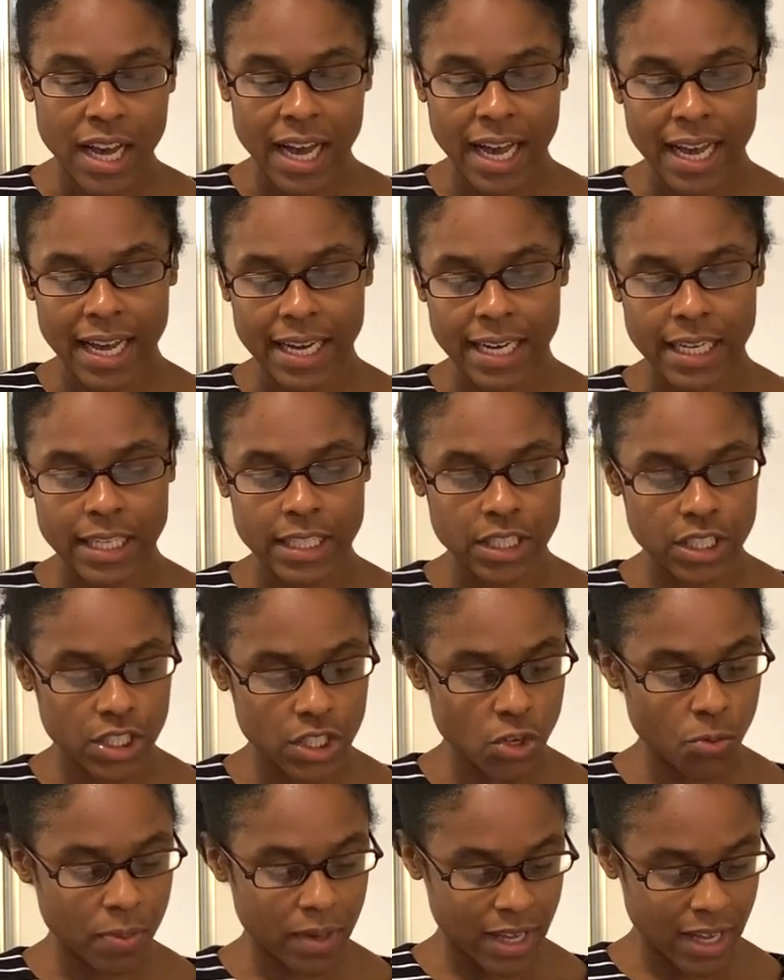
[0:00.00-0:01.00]
And
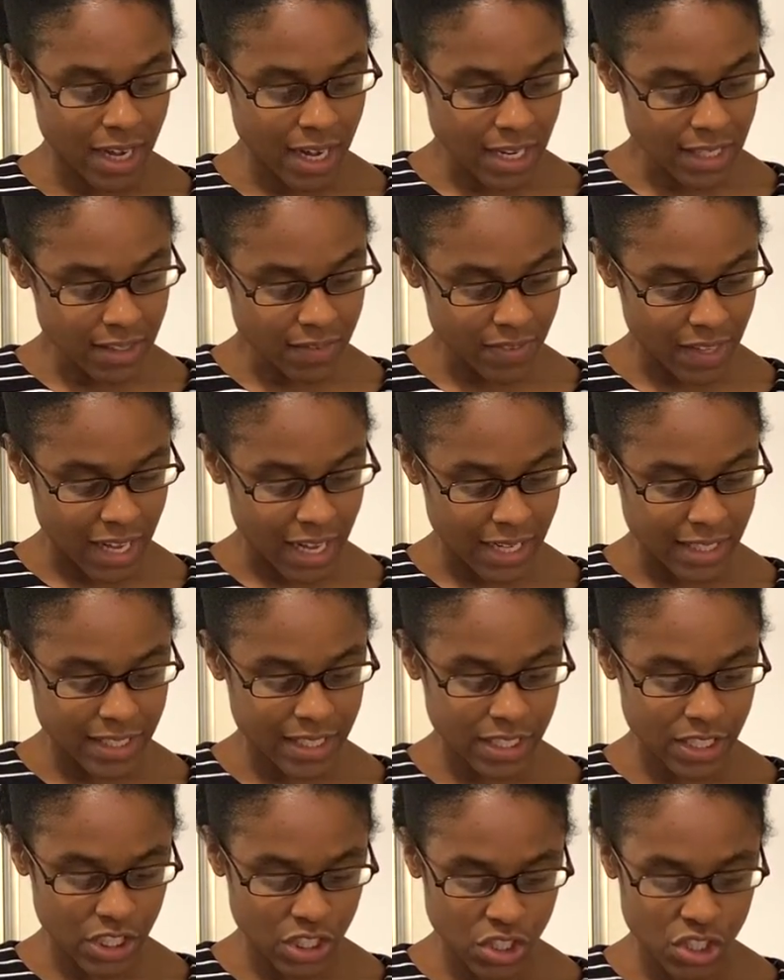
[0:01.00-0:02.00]
so because of that,
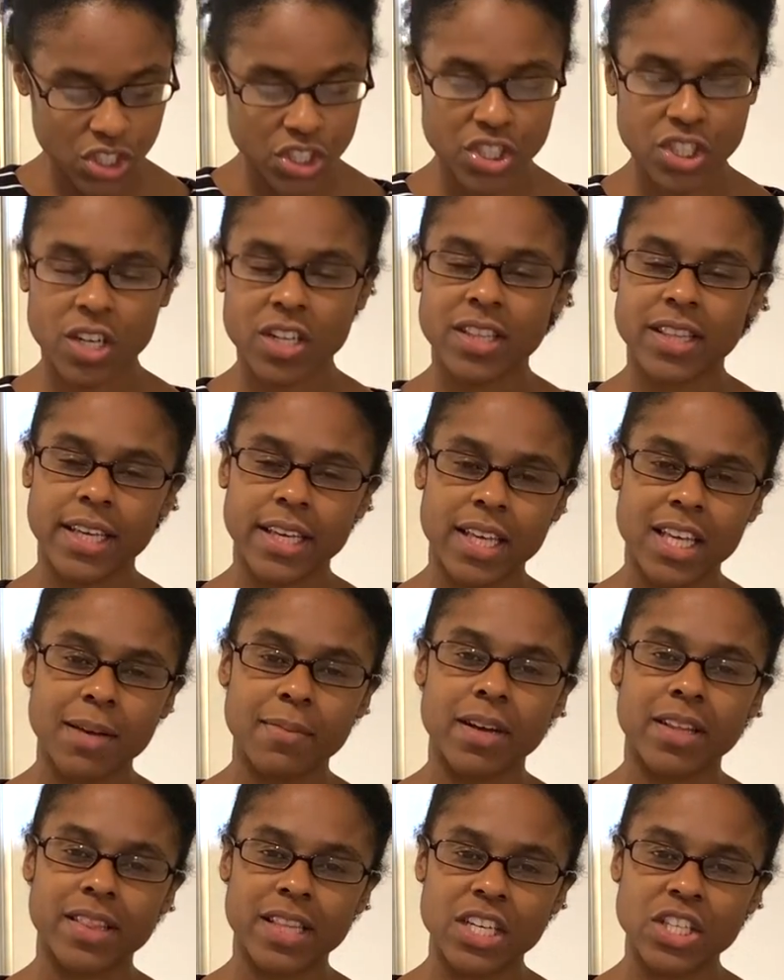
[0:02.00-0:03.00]
you should start thinking
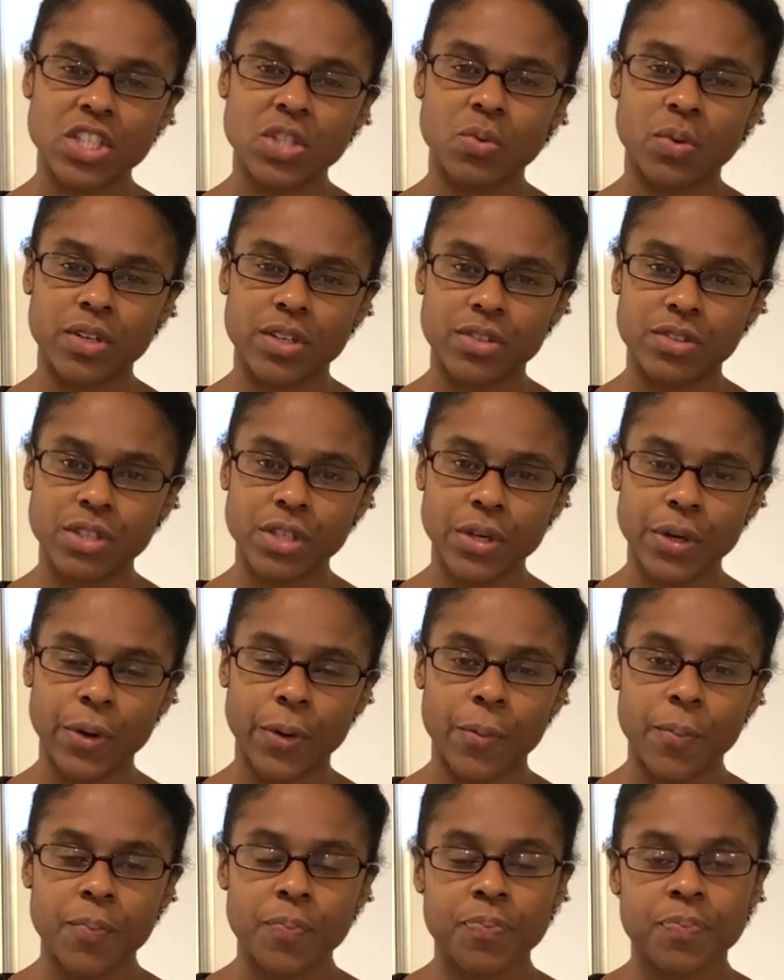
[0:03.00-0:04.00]
about things you want to
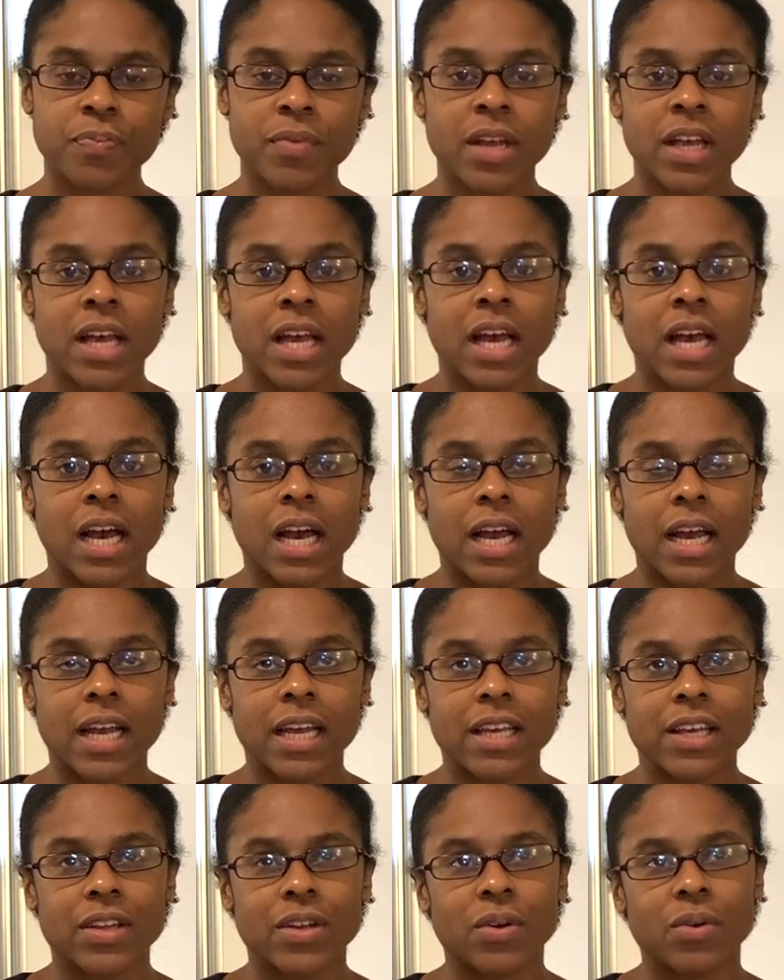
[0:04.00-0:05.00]
do.
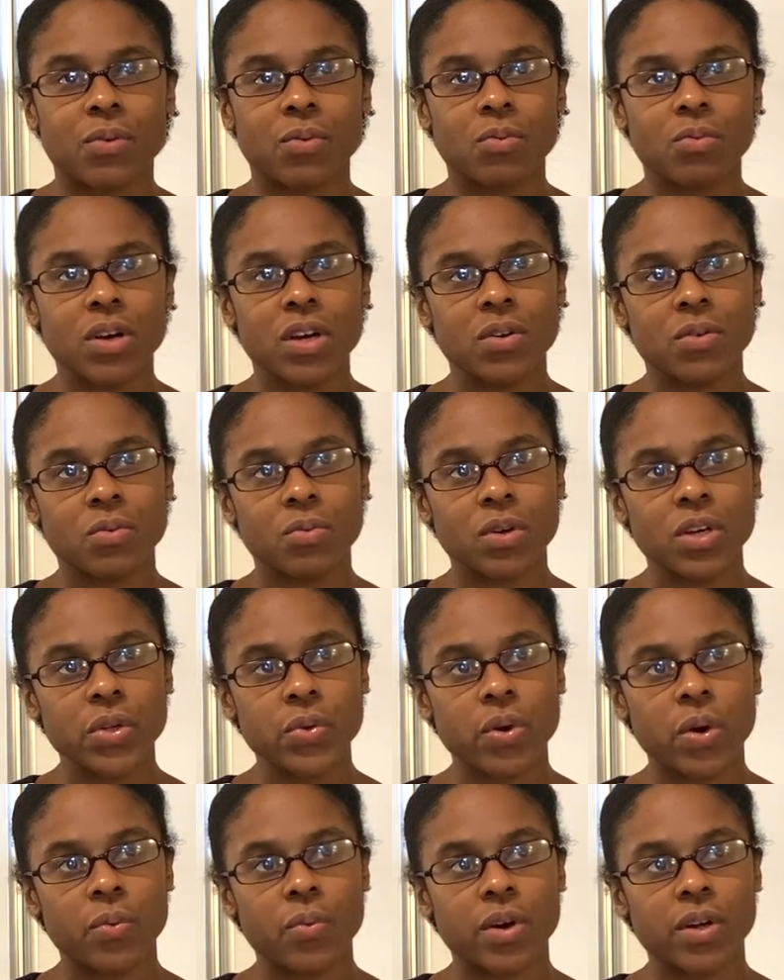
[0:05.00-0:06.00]
You know, what what do
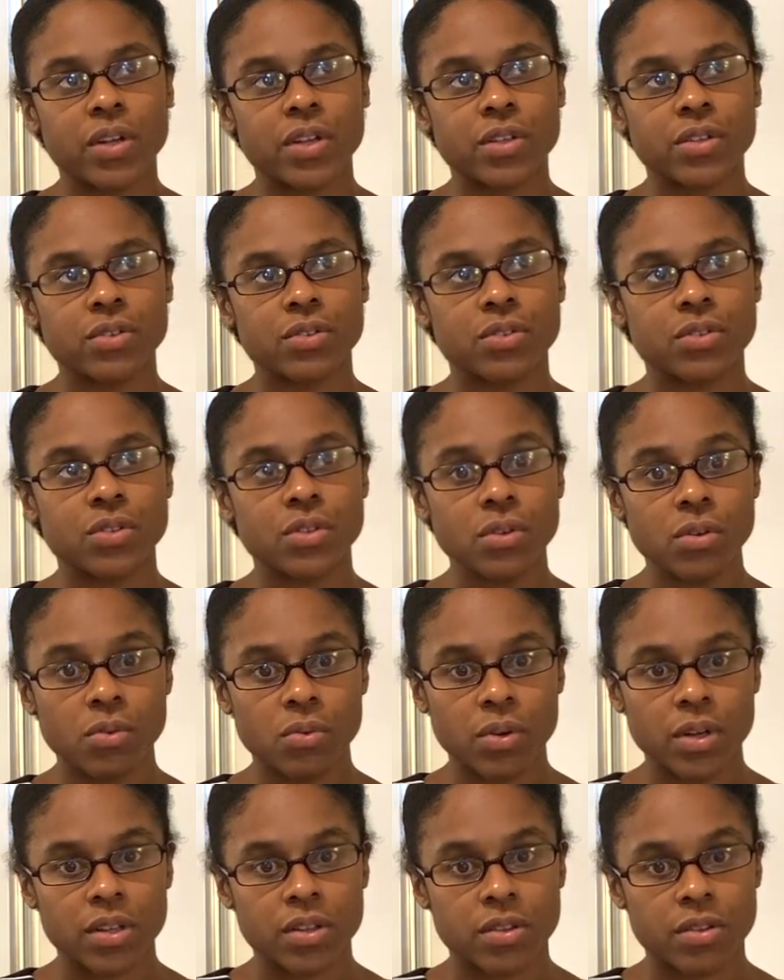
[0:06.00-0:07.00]
I want to do
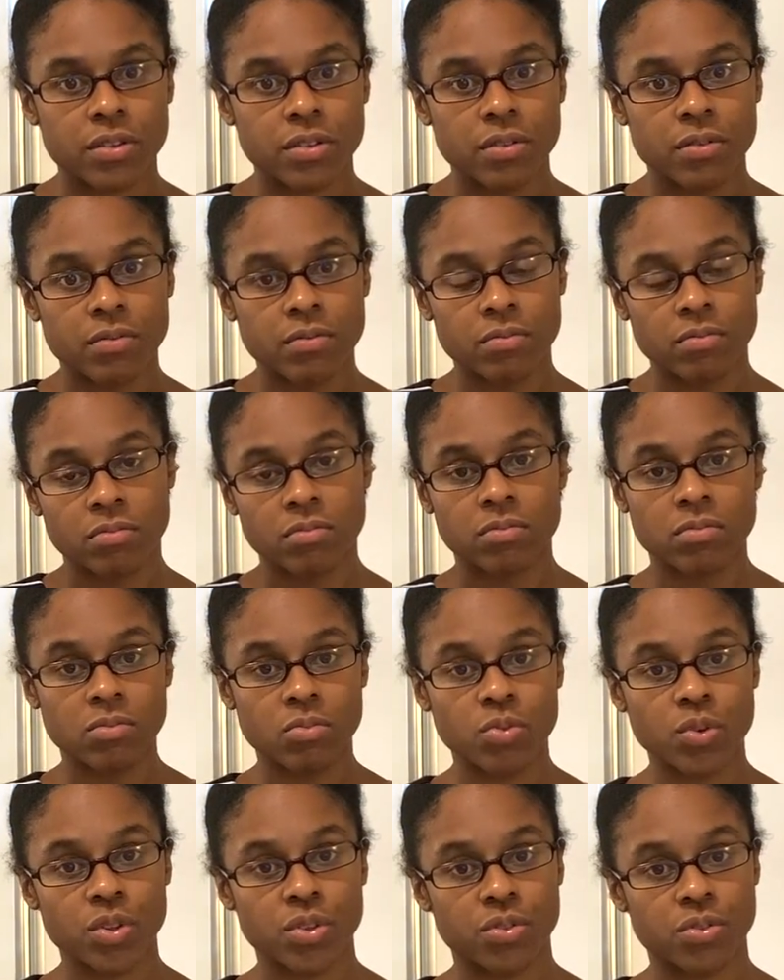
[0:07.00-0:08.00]
with
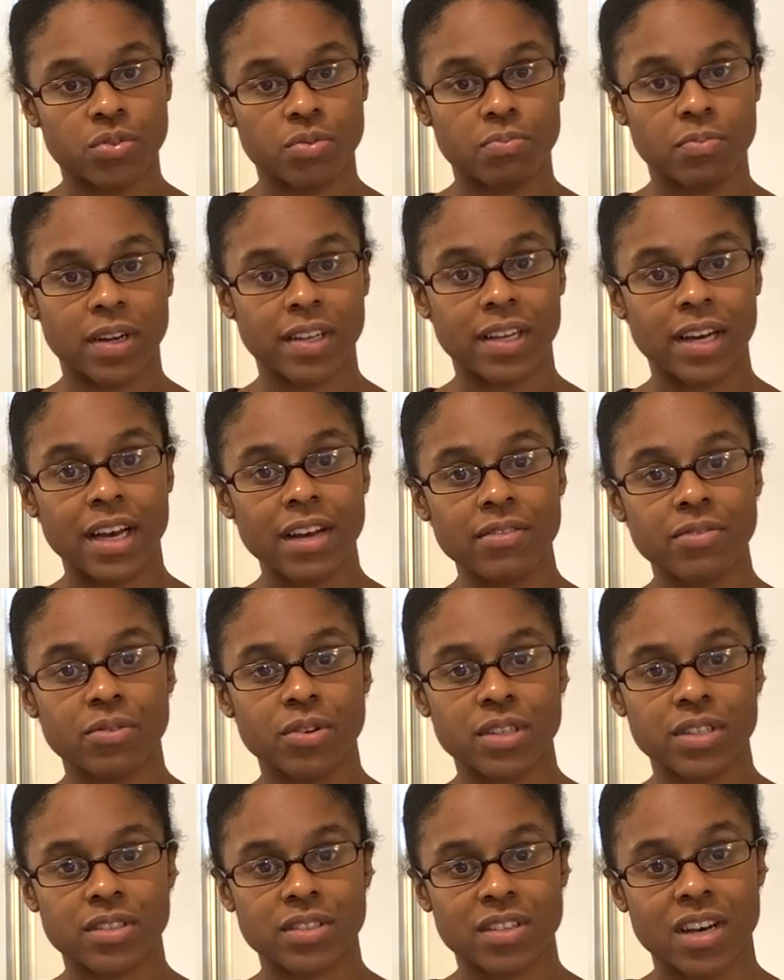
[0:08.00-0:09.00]
with my life? What
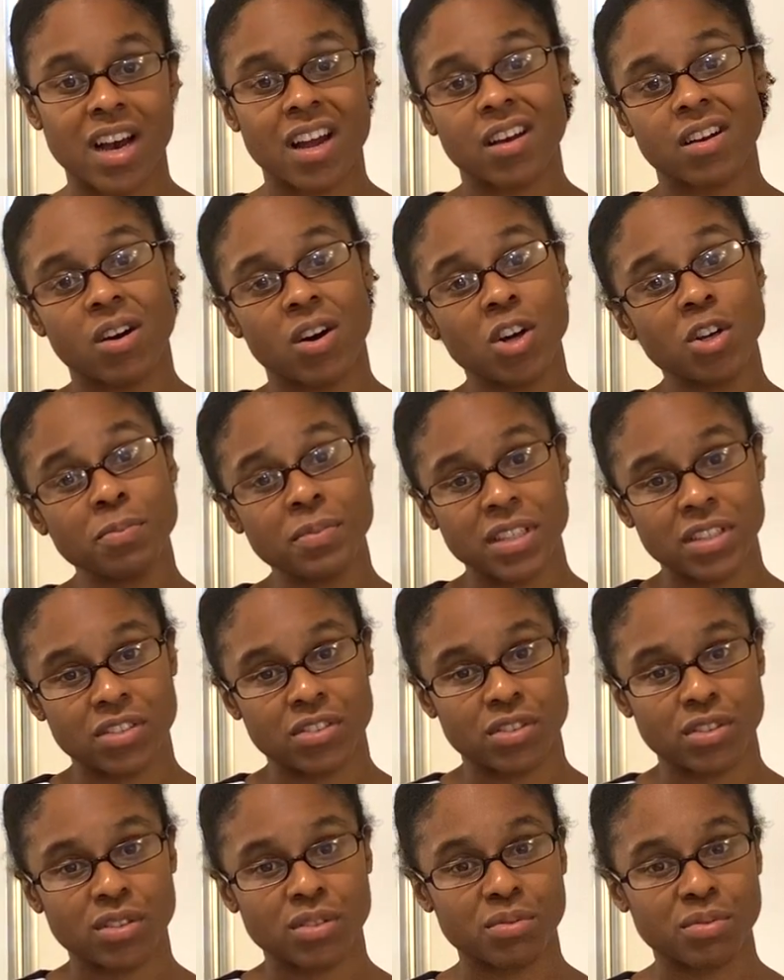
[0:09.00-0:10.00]
has God called me to
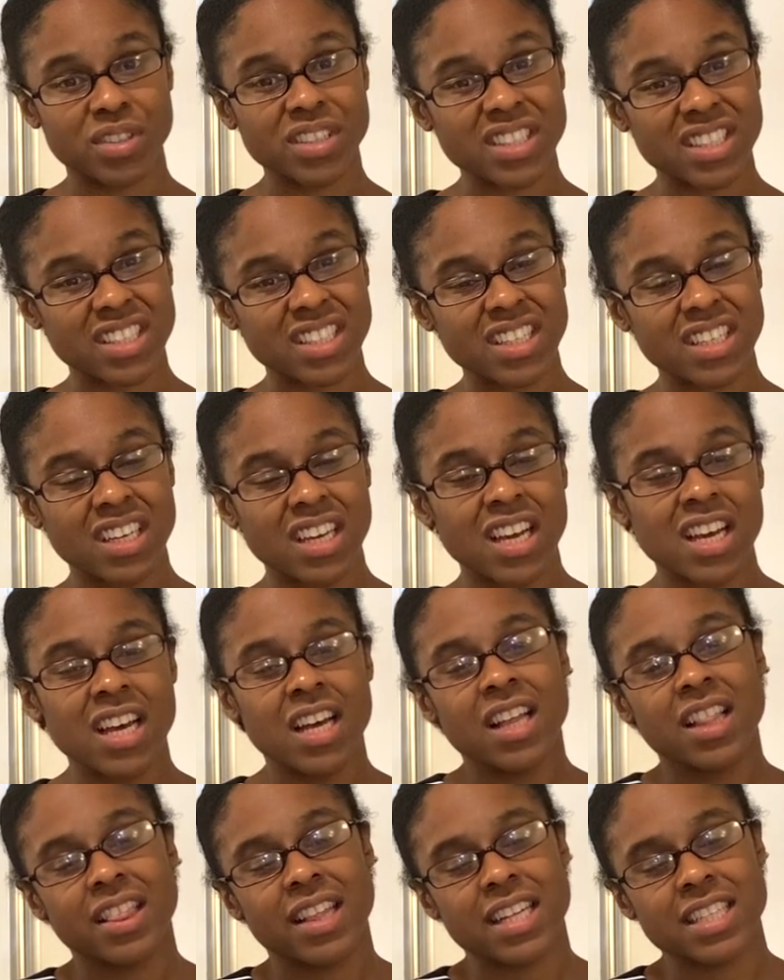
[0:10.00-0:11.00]
do? Really,
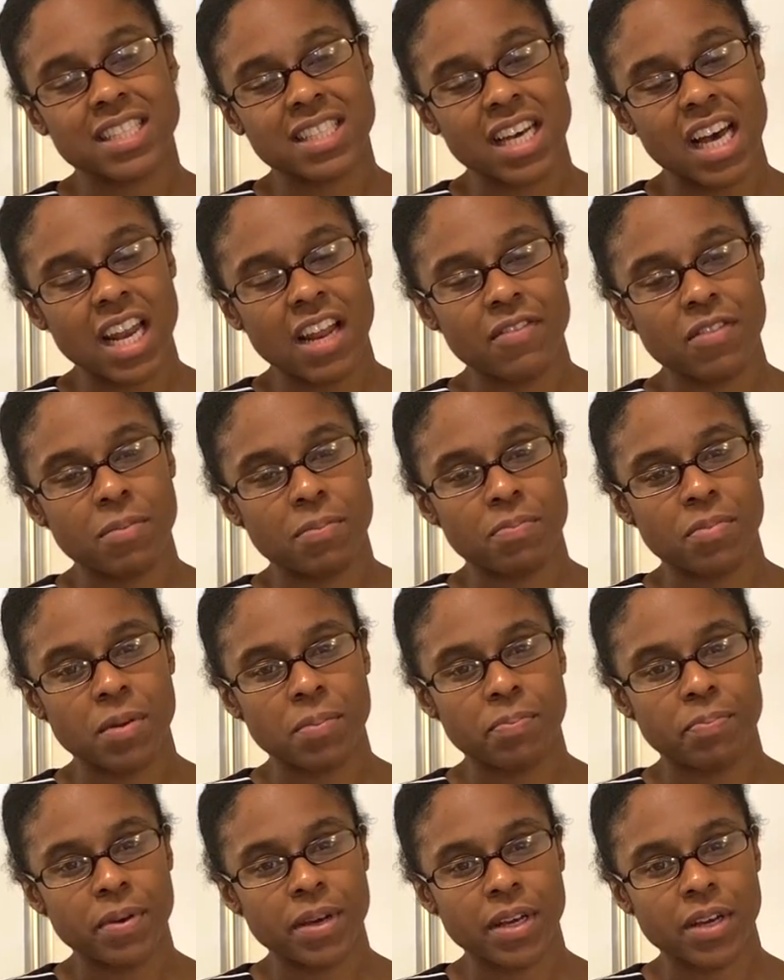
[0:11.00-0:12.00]
that's kind of the, the
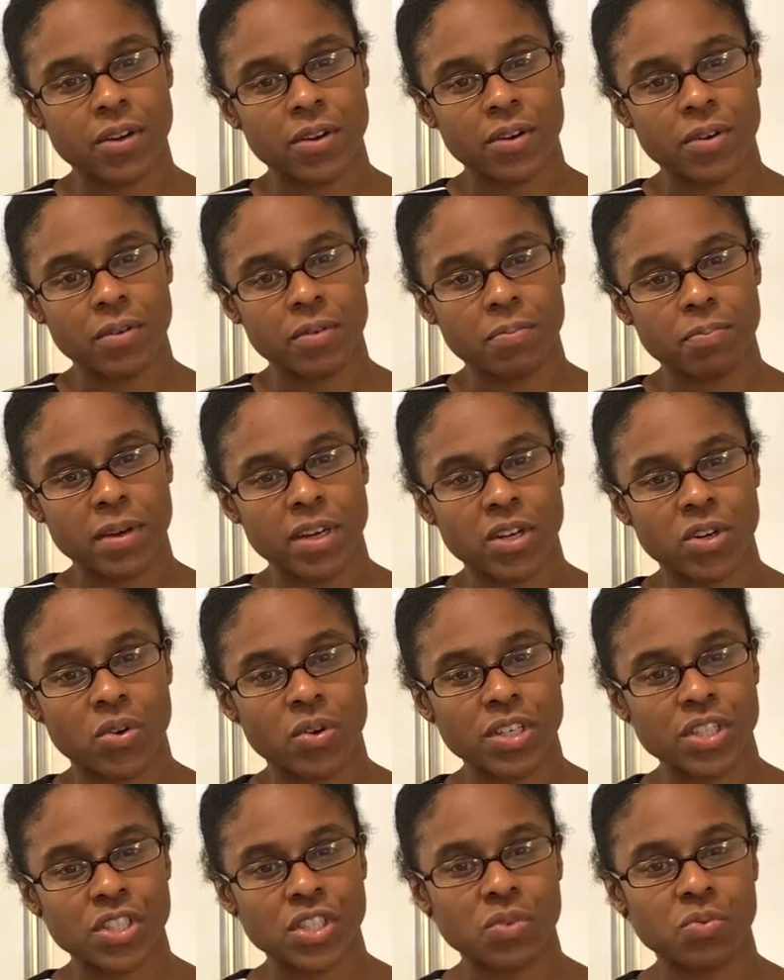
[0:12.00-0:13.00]
bigger, better
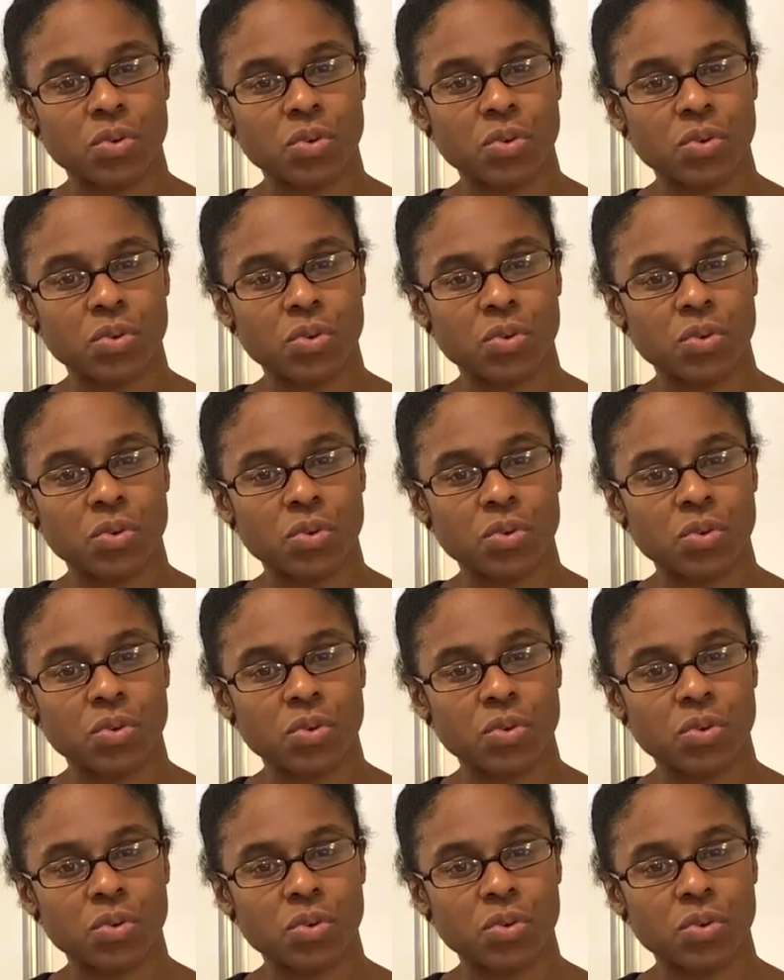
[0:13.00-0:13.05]
question.